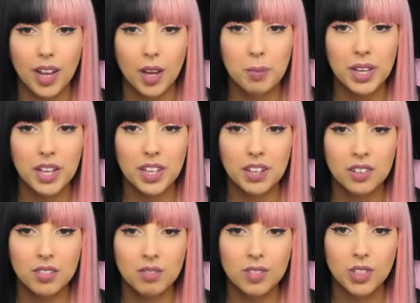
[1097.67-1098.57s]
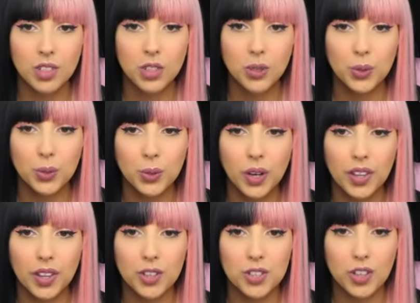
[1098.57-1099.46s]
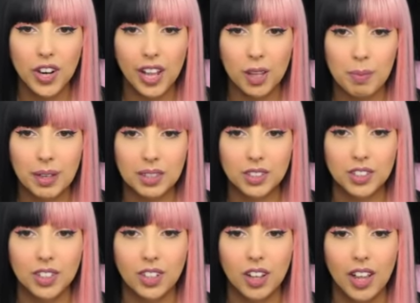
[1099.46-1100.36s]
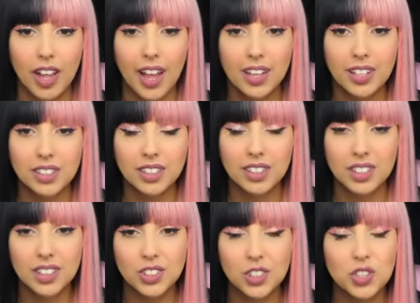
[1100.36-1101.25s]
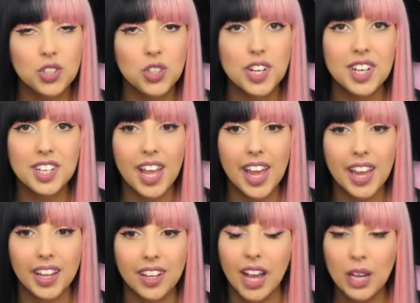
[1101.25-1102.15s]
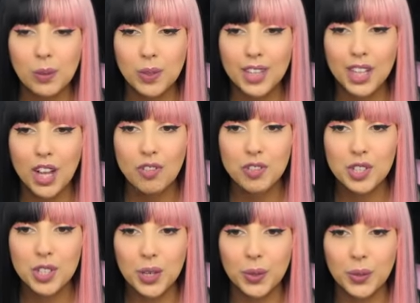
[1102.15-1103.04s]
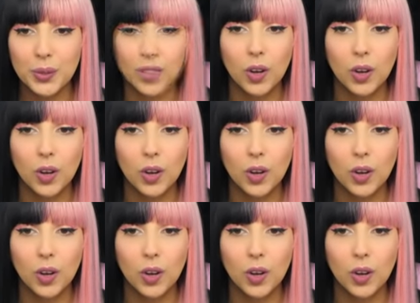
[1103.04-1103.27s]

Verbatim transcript: I mean, you are the sun elemental, and it's a sunny day. I would love to.